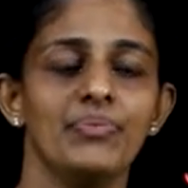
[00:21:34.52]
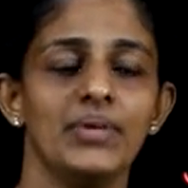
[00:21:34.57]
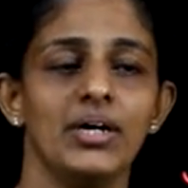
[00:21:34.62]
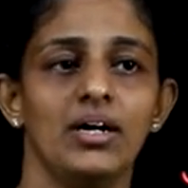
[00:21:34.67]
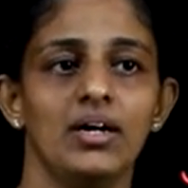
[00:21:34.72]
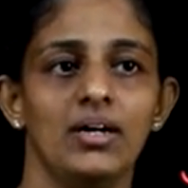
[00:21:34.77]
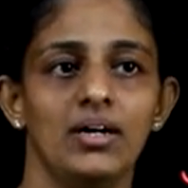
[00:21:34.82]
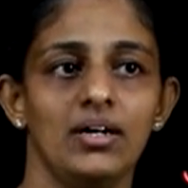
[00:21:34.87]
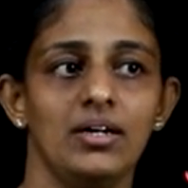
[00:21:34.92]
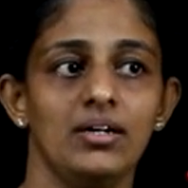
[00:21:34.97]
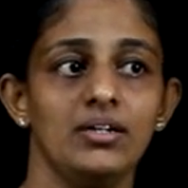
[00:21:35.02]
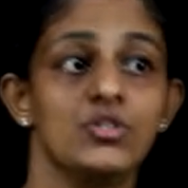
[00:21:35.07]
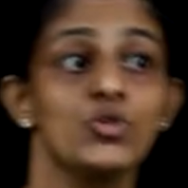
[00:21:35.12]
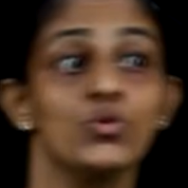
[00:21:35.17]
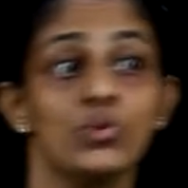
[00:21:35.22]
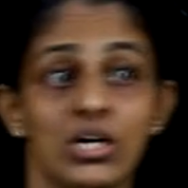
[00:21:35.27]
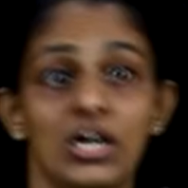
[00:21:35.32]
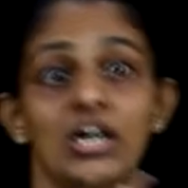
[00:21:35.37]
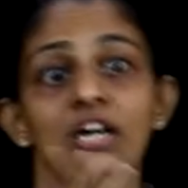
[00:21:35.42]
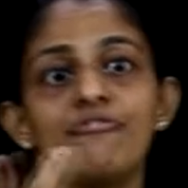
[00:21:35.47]
uh,
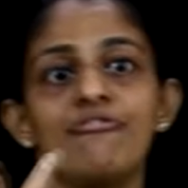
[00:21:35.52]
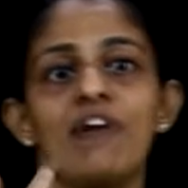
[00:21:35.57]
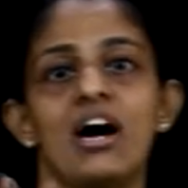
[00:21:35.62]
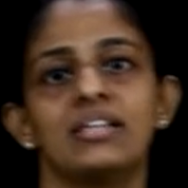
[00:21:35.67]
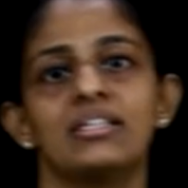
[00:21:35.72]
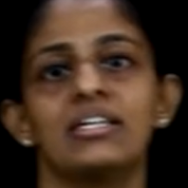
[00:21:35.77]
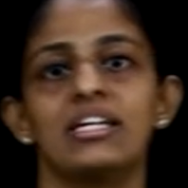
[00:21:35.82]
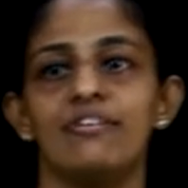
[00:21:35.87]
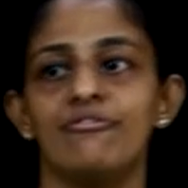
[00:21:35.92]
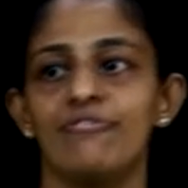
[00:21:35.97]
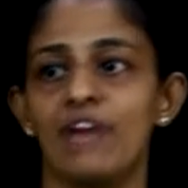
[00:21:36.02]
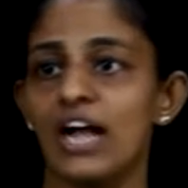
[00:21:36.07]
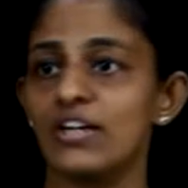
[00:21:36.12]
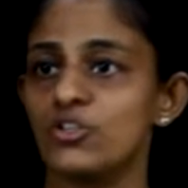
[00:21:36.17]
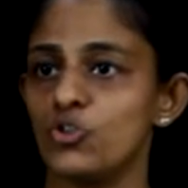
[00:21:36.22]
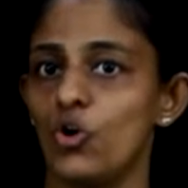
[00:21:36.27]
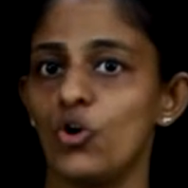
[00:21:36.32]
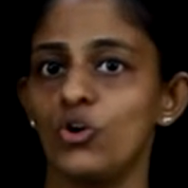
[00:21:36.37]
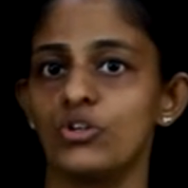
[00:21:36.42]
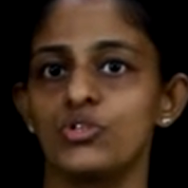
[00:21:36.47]
to her father in
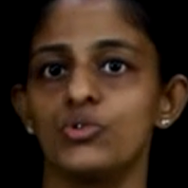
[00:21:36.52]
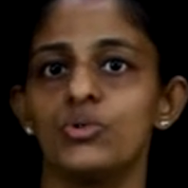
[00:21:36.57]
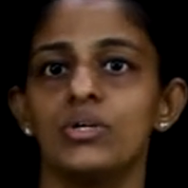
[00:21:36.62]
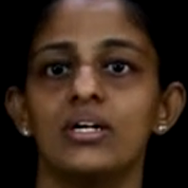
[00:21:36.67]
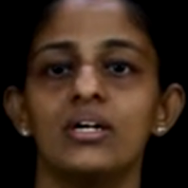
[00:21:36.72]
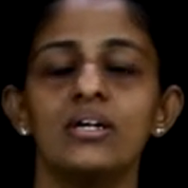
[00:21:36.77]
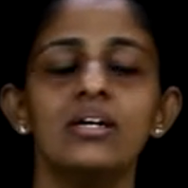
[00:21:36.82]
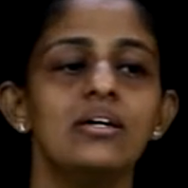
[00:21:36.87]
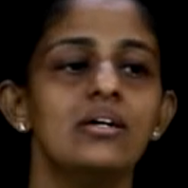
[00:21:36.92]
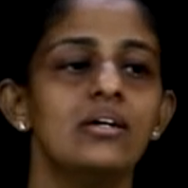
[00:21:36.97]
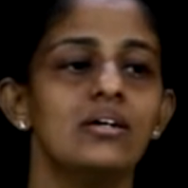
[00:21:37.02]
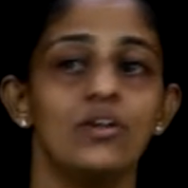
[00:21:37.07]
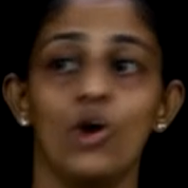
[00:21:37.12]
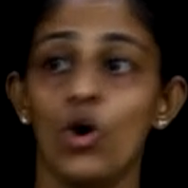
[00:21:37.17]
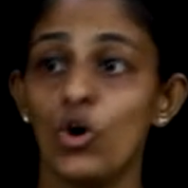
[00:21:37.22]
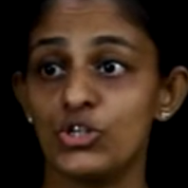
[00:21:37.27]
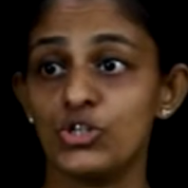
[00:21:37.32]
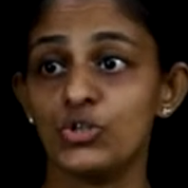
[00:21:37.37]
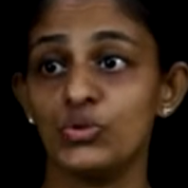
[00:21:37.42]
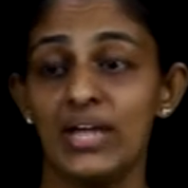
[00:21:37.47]
fact, or to her,
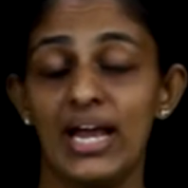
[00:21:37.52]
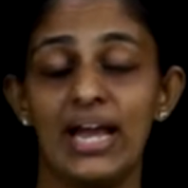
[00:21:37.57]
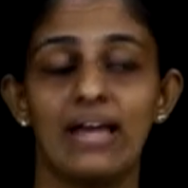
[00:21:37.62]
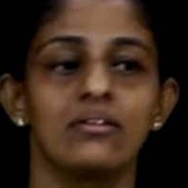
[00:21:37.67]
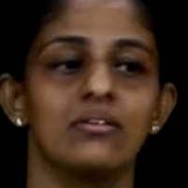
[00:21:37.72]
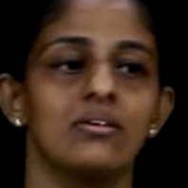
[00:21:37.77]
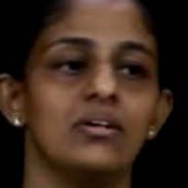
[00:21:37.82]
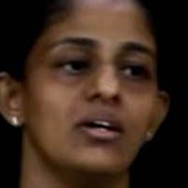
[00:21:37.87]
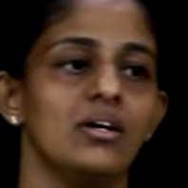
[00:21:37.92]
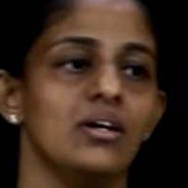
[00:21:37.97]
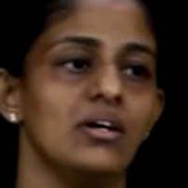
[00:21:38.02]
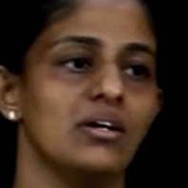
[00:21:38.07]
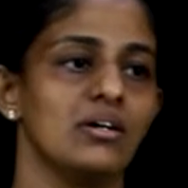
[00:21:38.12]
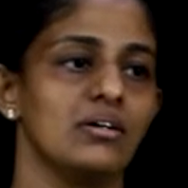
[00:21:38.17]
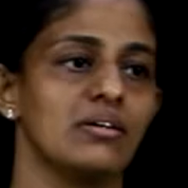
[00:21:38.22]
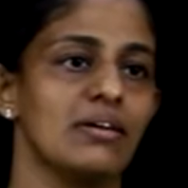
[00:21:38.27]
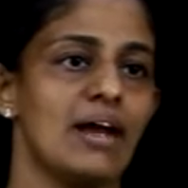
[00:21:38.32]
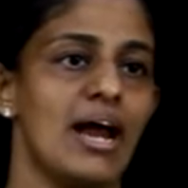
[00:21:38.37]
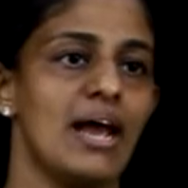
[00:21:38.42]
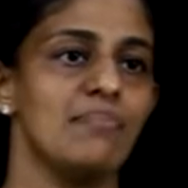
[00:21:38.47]
or to their uh,
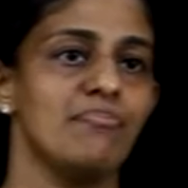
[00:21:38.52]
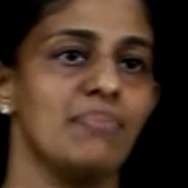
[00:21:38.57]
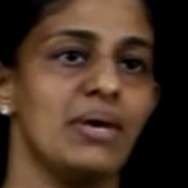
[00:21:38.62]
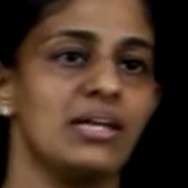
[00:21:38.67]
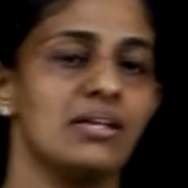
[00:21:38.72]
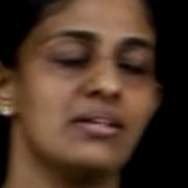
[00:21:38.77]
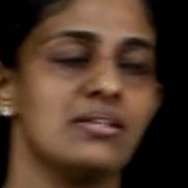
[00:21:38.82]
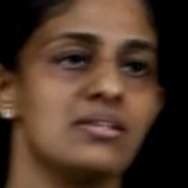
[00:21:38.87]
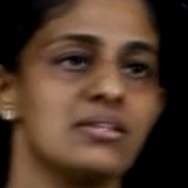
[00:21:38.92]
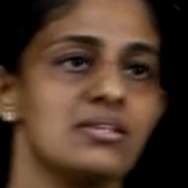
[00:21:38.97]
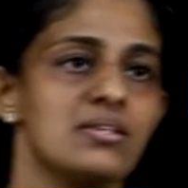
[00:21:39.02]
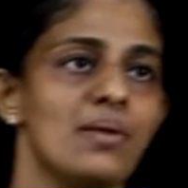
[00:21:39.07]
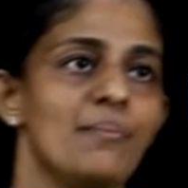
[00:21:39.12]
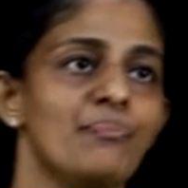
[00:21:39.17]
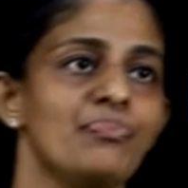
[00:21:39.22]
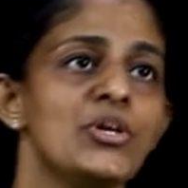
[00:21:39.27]
grandparents.